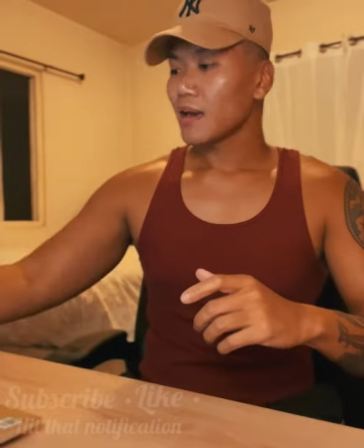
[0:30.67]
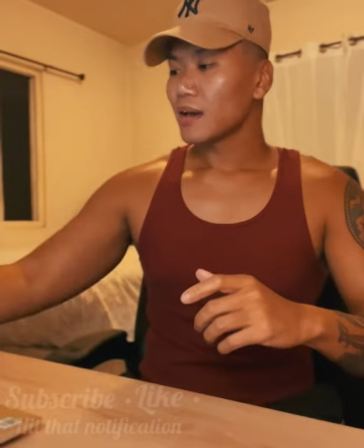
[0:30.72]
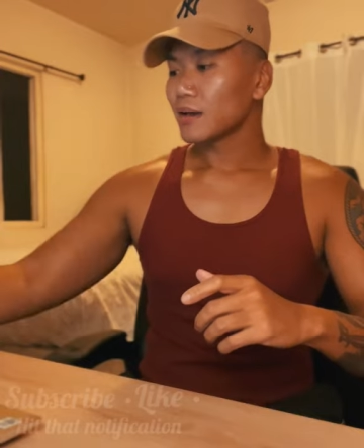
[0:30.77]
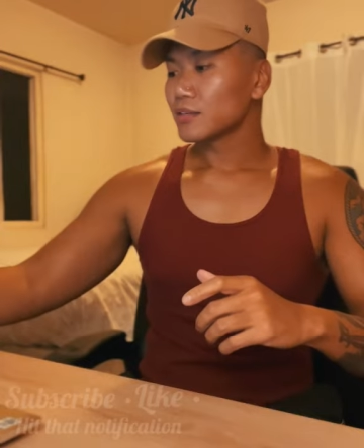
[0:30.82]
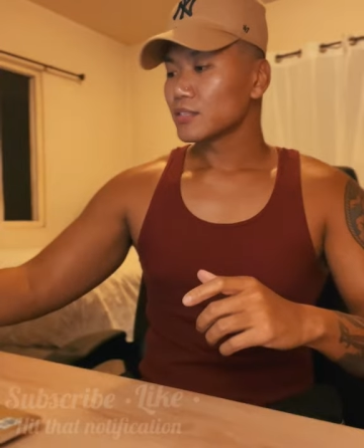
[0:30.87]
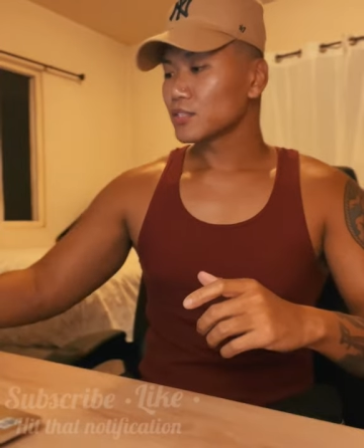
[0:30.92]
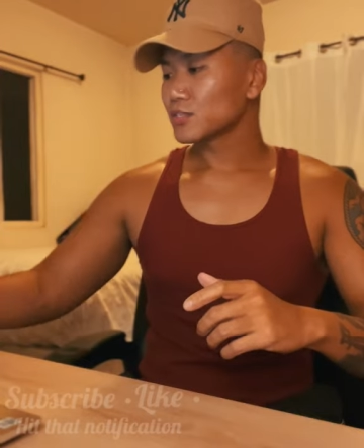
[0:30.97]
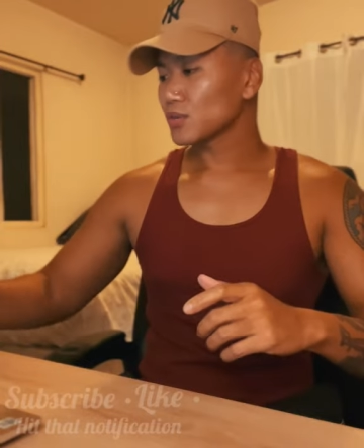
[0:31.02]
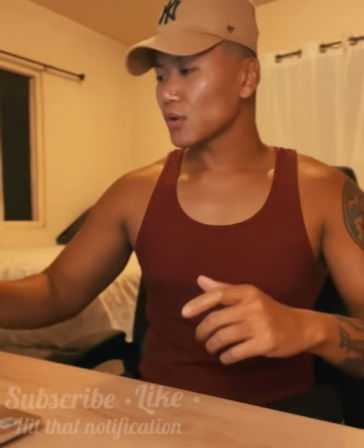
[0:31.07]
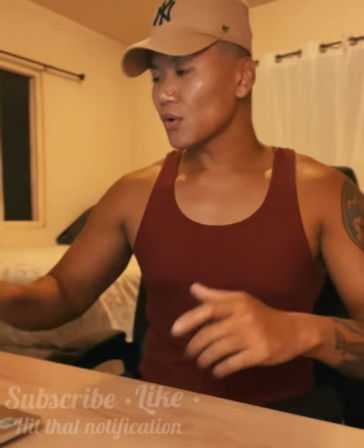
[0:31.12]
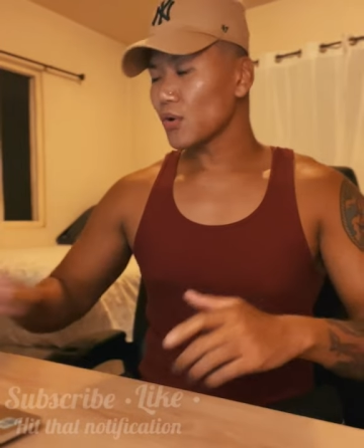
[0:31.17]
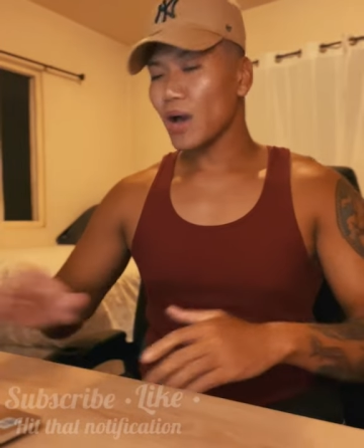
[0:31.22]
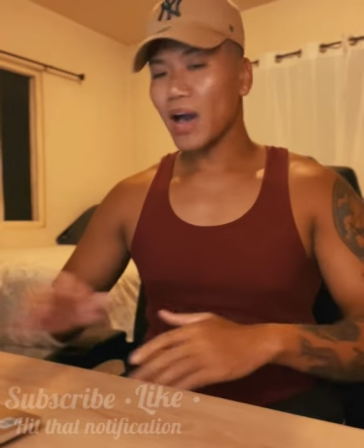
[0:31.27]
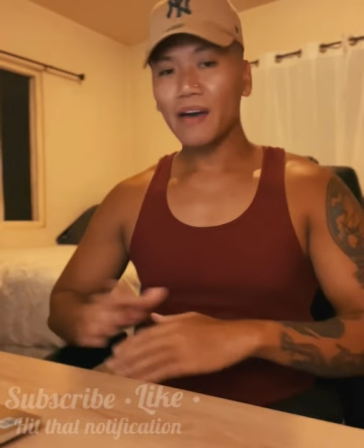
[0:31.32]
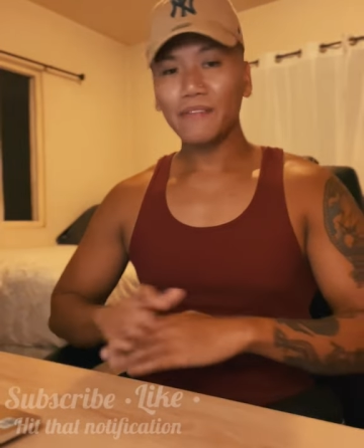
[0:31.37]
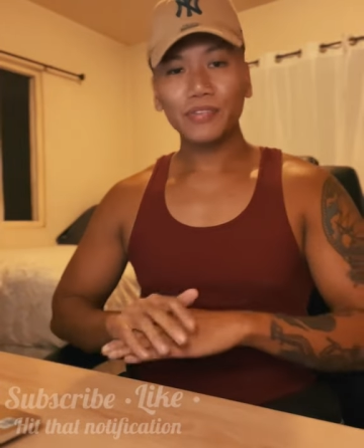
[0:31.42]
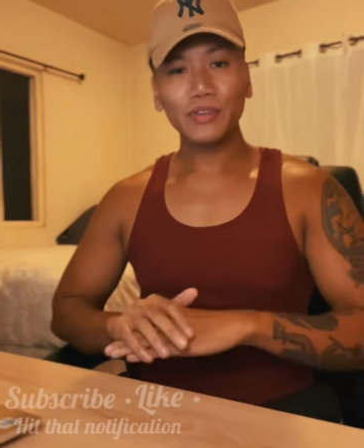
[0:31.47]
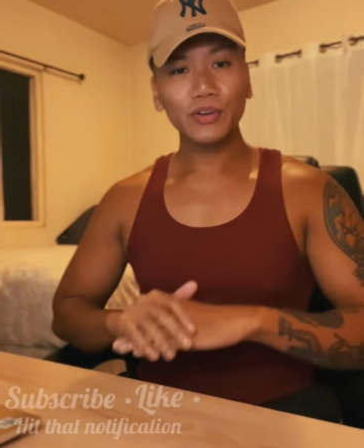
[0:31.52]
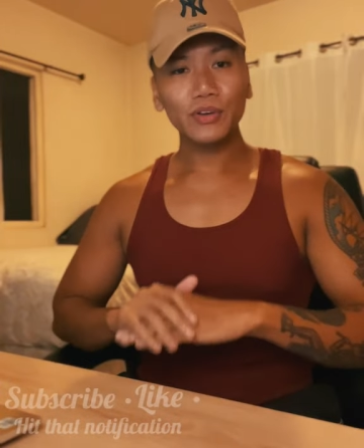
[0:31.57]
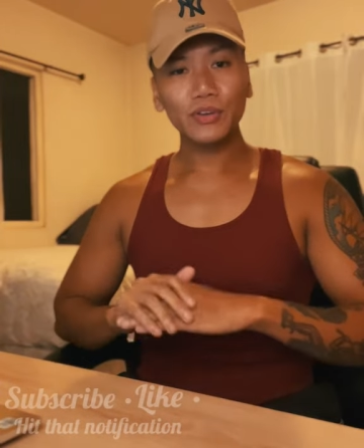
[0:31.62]
So
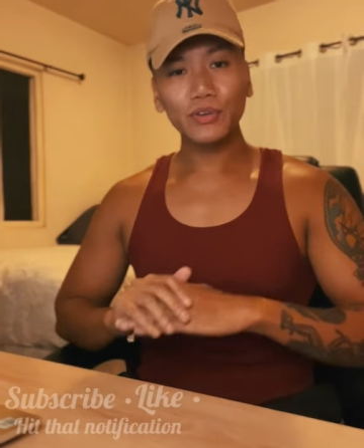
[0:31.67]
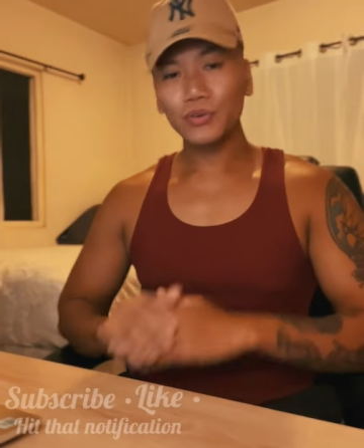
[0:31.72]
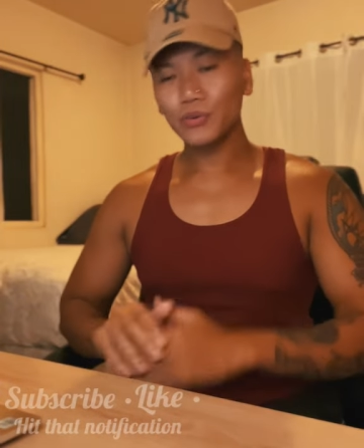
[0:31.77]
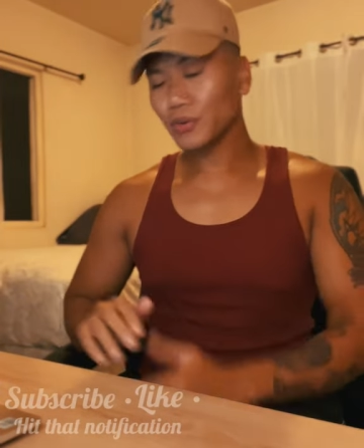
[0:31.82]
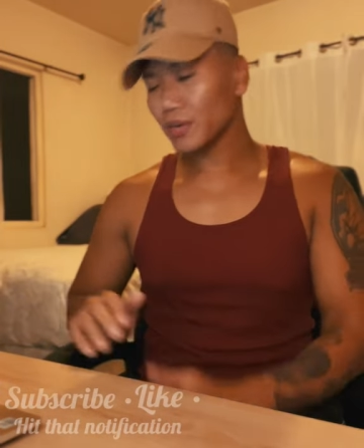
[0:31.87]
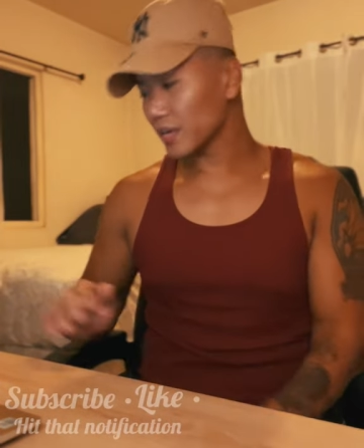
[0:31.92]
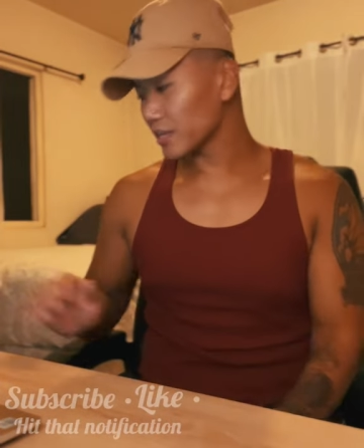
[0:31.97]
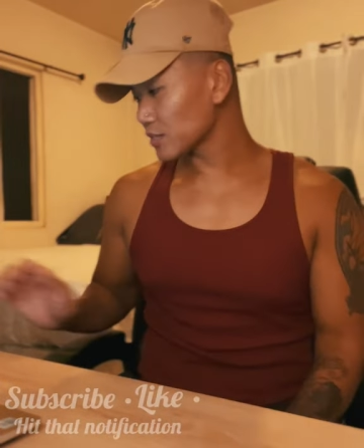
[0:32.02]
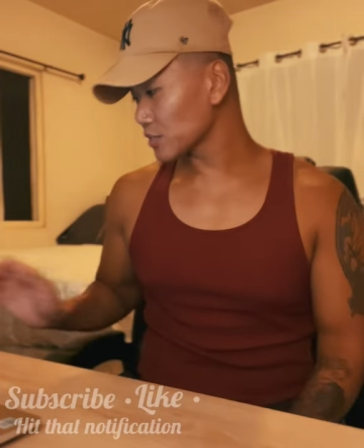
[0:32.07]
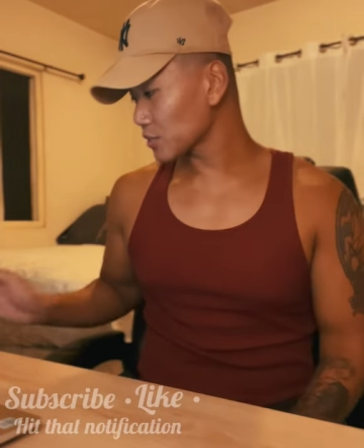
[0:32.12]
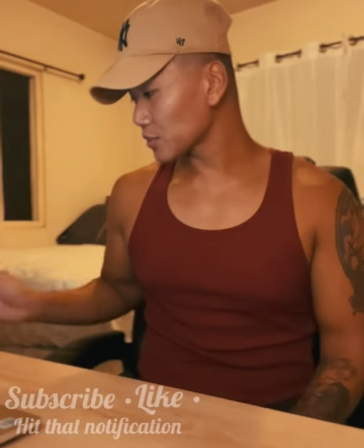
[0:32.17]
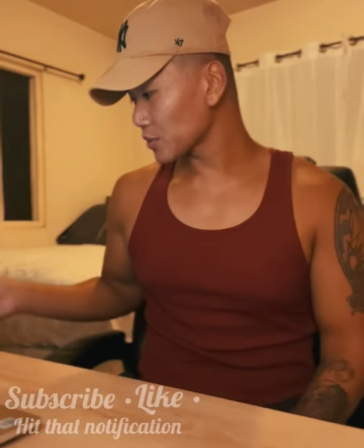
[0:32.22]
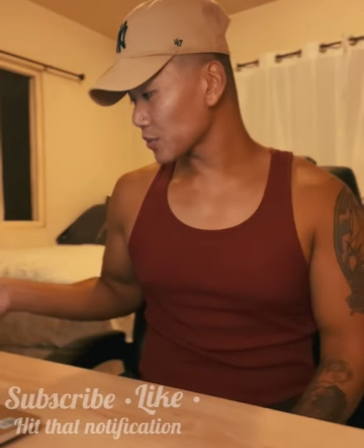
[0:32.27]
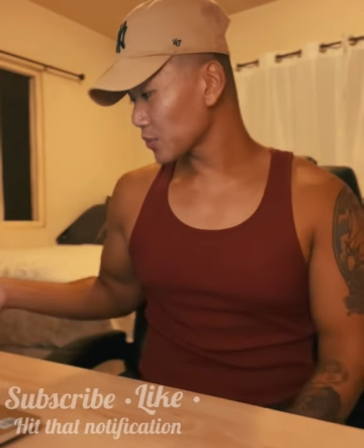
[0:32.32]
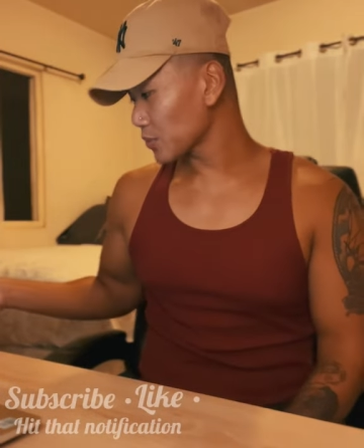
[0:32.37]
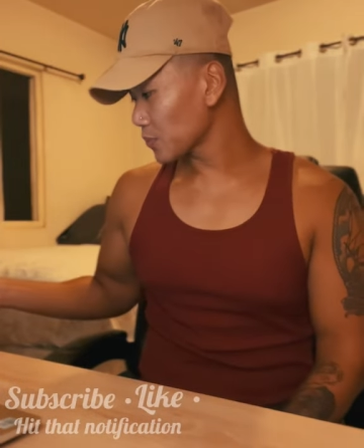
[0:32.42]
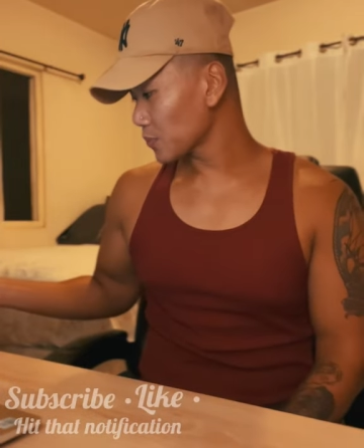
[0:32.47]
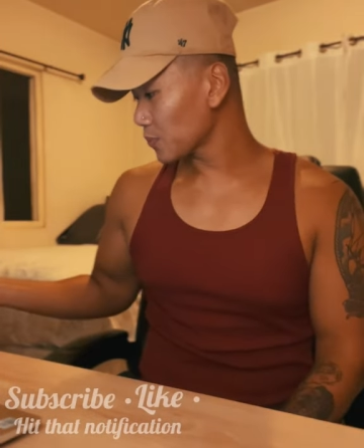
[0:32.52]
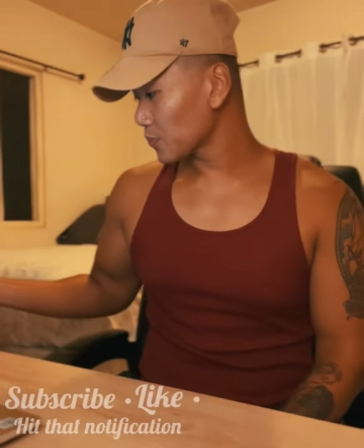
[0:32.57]
after you get your